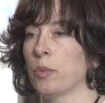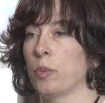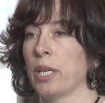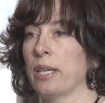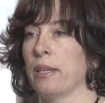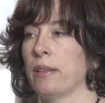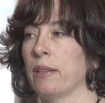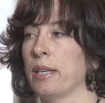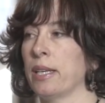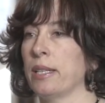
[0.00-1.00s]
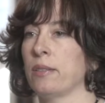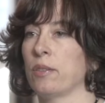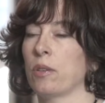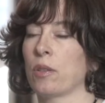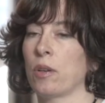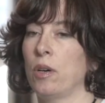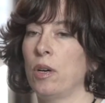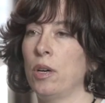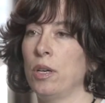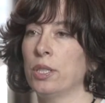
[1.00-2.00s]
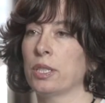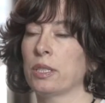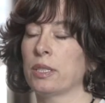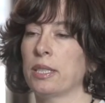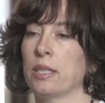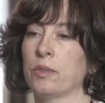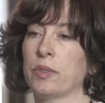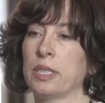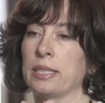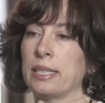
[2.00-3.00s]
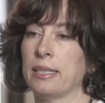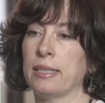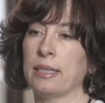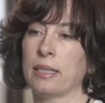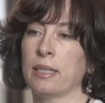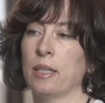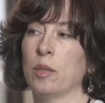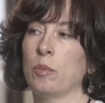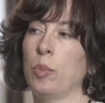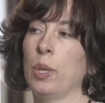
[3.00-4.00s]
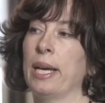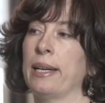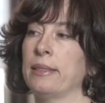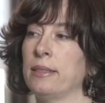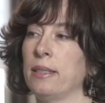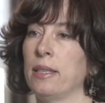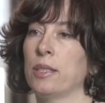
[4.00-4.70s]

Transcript: where there is the heart itself is sending blood